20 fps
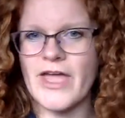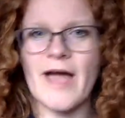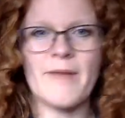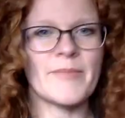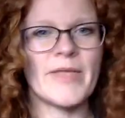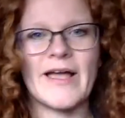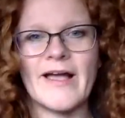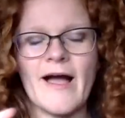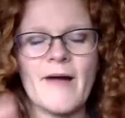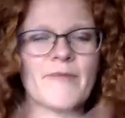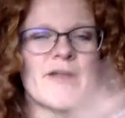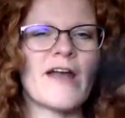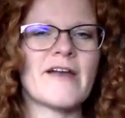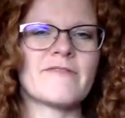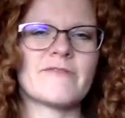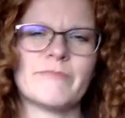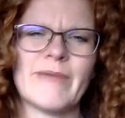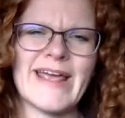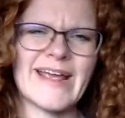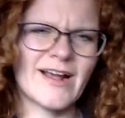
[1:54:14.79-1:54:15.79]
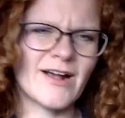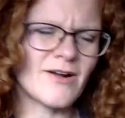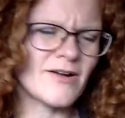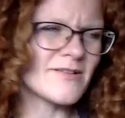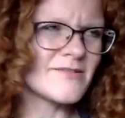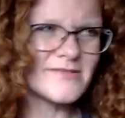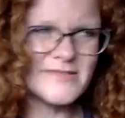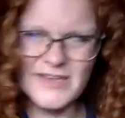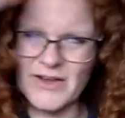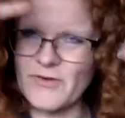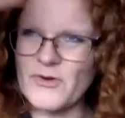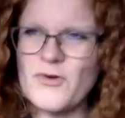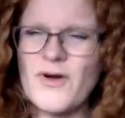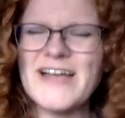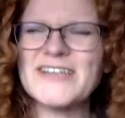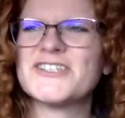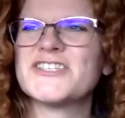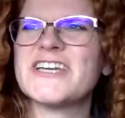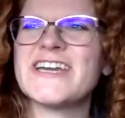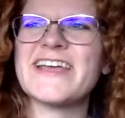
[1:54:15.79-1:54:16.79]
I'm like, I'm not even making, you know,
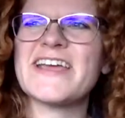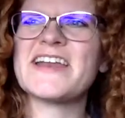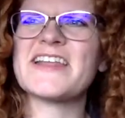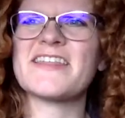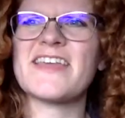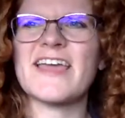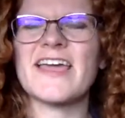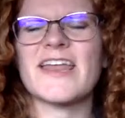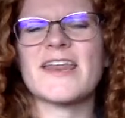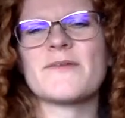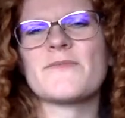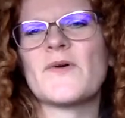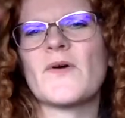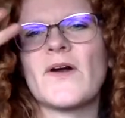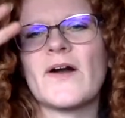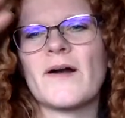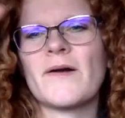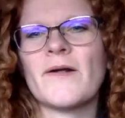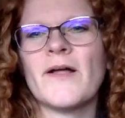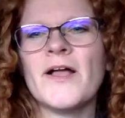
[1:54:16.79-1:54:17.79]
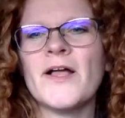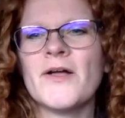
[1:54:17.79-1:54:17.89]
questioning anything anymore or